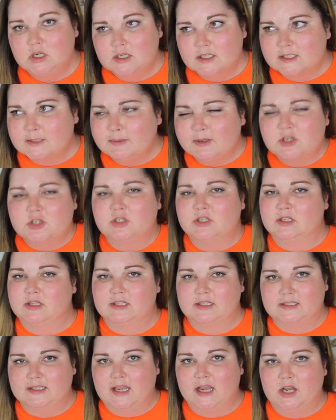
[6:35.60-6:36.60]
especially in the
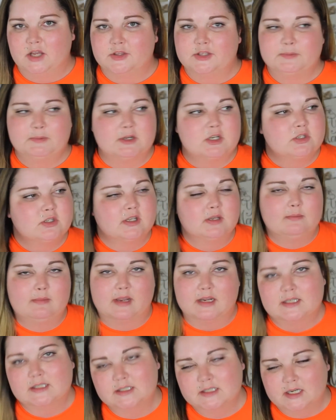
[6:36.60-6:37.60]
South, especially in
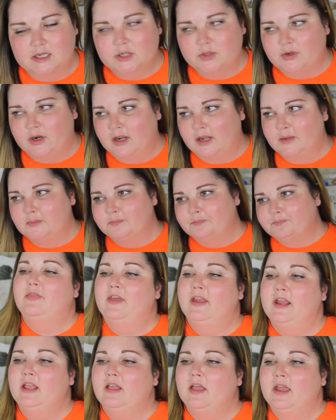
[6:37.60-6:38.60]
Mexico, right?
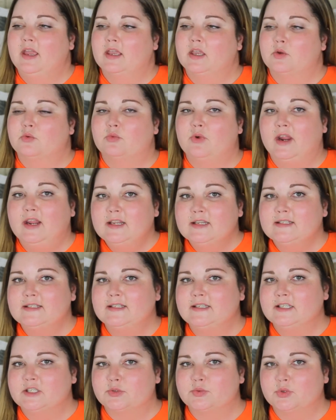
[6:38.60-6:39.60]
They like raise
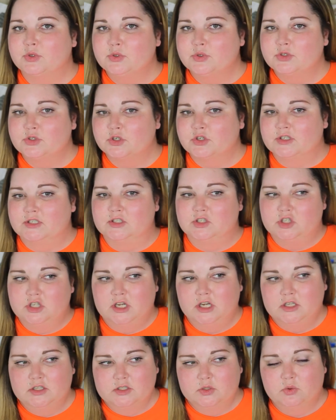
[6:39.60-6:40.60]
these roosters and
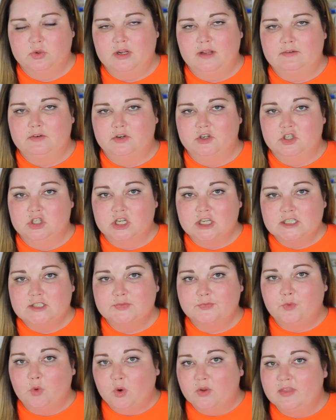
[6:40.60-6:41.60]
chickens or whatever just
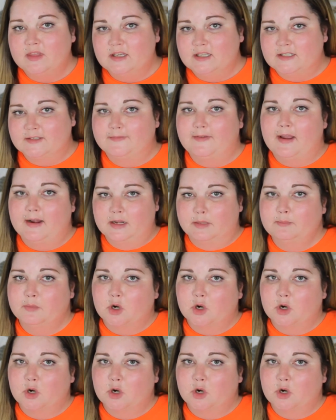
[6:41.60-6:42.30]
for these fighting